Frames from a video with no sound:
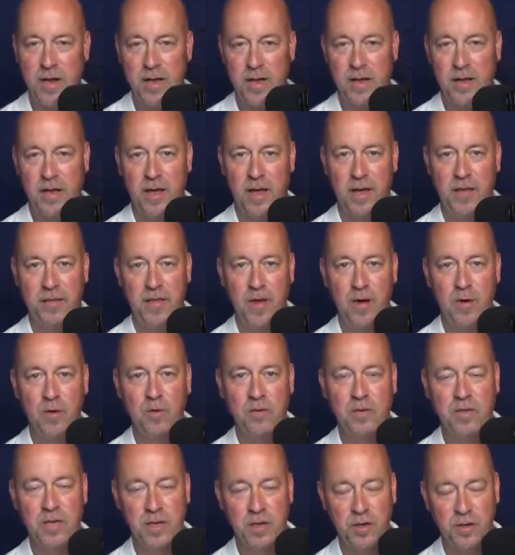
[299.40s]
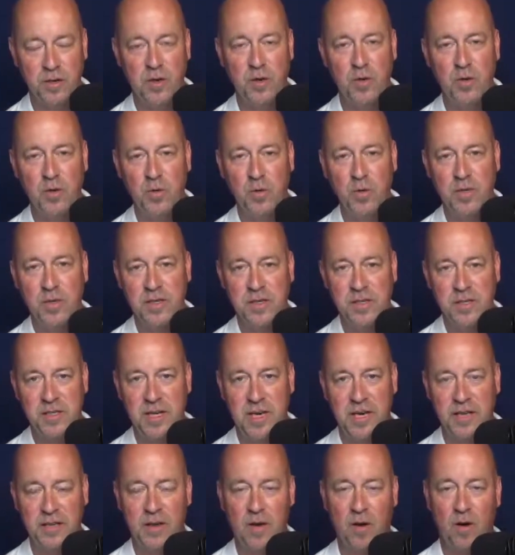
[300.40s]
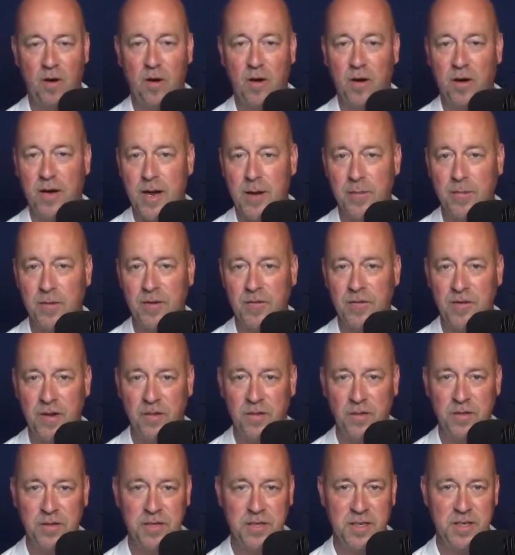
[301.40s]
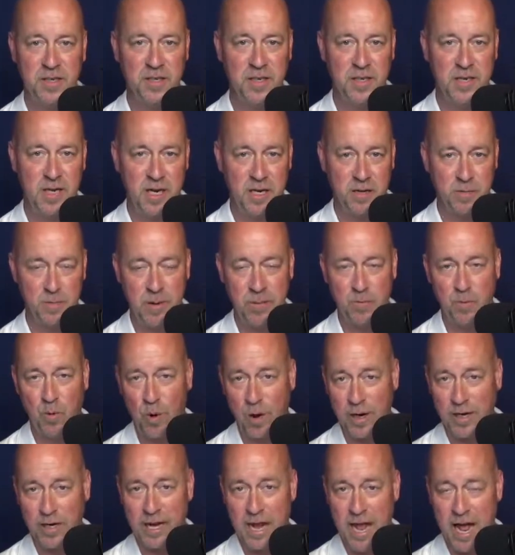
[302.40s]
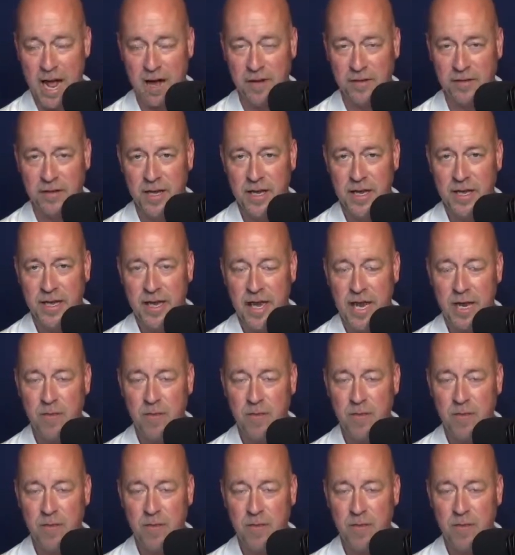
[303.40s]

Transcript: uh, those do sit. There are a couple of differences that need to be pointed out in